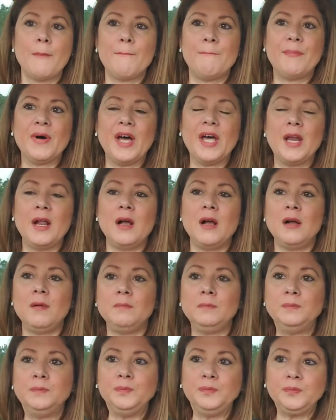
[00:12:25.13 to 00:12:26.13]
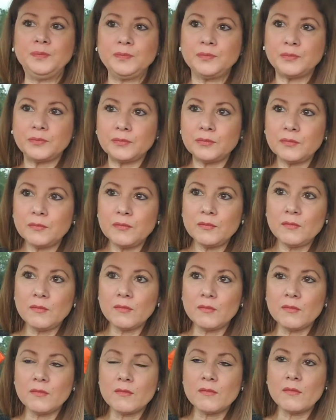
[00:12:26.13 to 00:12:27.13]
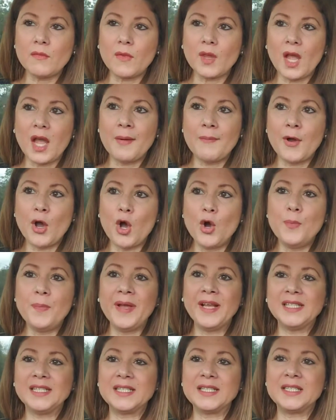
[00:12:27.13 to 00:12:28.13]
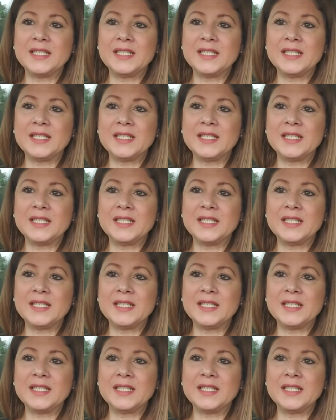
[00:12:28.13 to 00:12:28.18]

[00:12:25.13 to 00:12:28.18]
But I'm hoping to